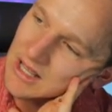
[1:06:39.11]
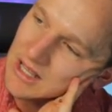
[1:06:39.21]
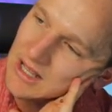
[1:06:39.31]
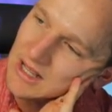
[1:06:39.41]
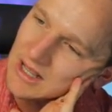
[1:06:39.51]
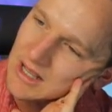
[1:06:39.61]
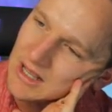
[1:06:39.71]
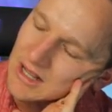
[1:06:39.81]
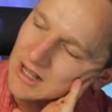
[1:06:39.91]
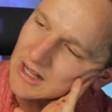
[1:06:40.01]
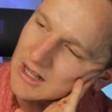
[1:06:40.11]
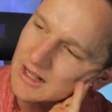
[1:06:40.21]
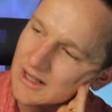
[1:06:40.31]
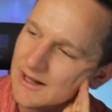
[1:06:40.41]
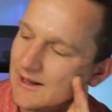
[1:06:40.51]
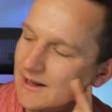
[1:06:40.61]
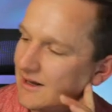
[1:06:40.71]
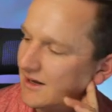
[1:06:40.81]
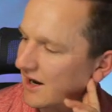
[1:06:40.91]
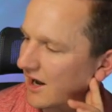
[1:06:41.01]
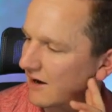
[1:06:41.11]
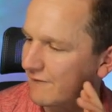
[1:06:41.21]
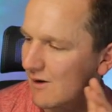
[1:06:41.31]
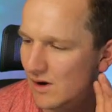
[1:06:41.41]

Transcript: Ah! If I